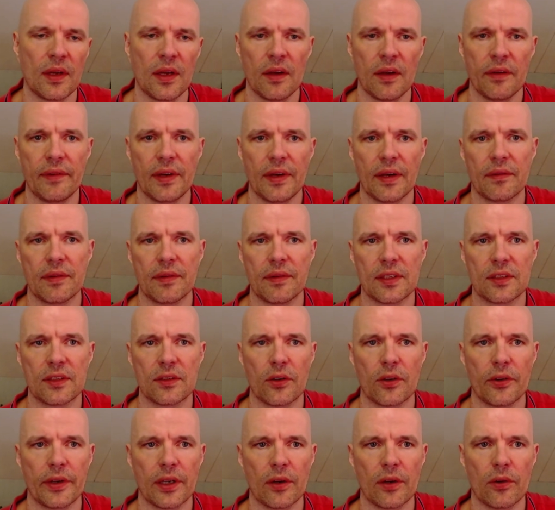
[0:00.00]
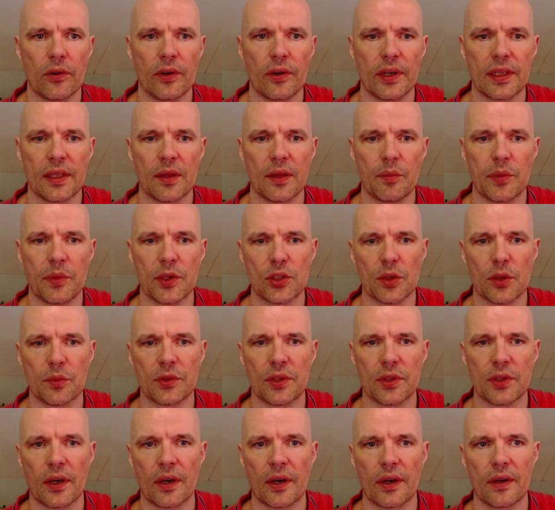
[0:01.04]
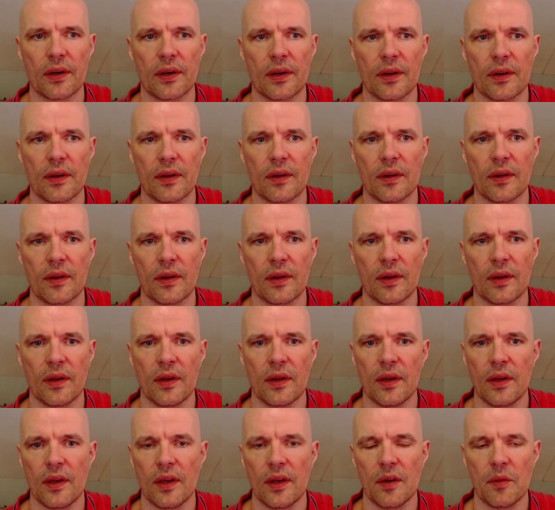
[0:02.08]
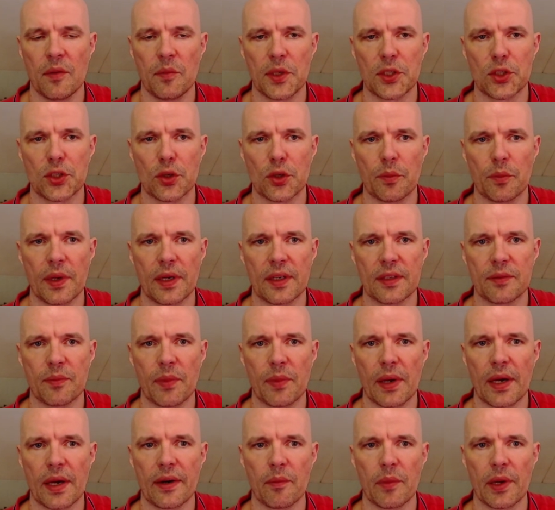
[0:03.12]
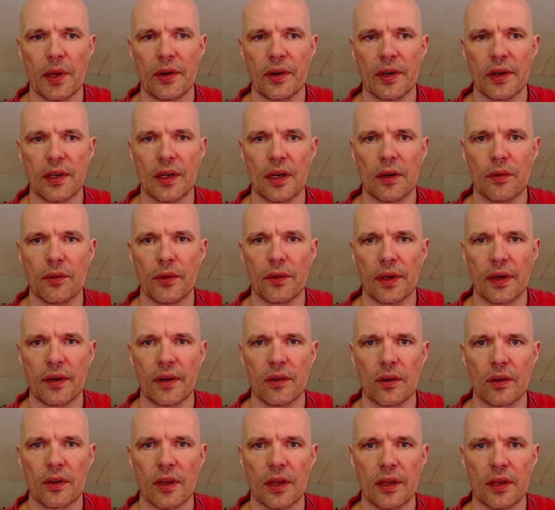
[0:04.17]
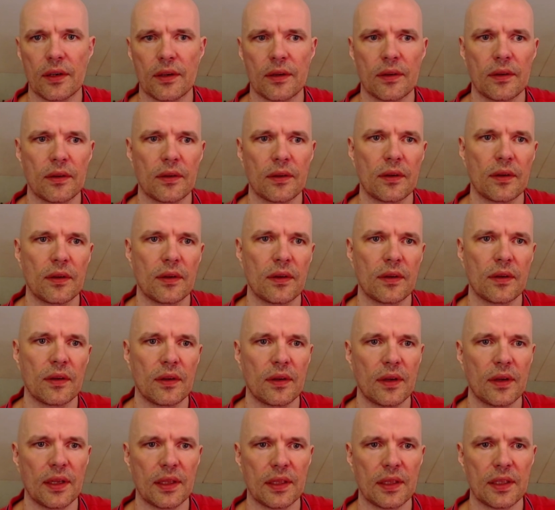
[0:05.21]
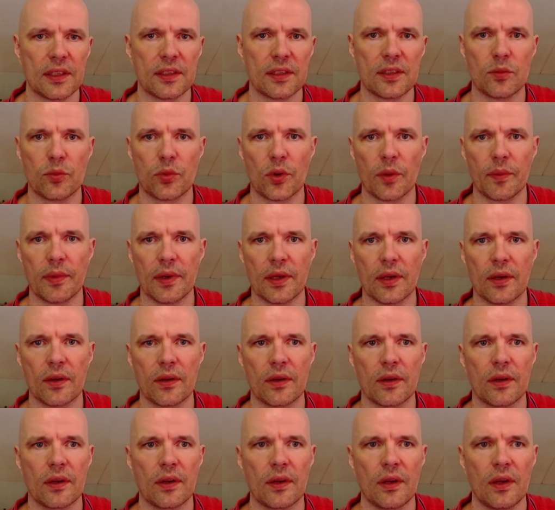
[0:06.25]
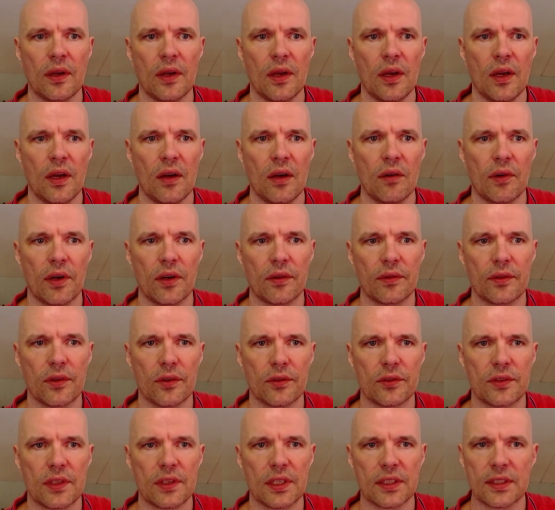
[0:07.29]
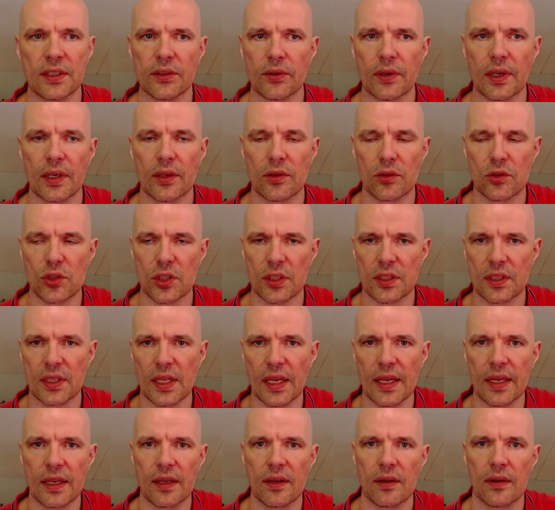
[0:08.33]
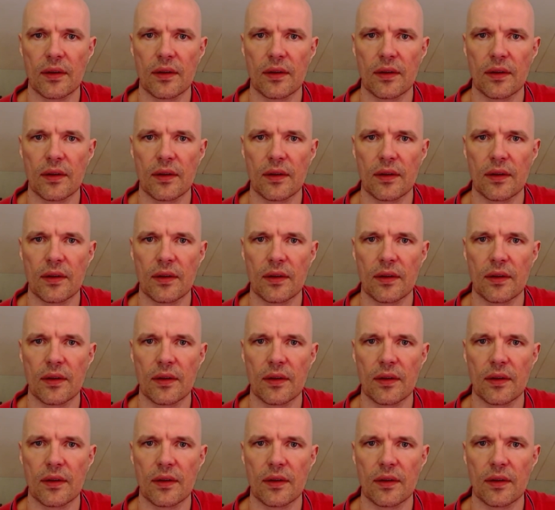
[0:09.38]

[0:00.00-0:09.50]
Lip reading: we have this going on, and the bishops are bishop pair is bearing down there again, and this is probably one of those things you cannot just take.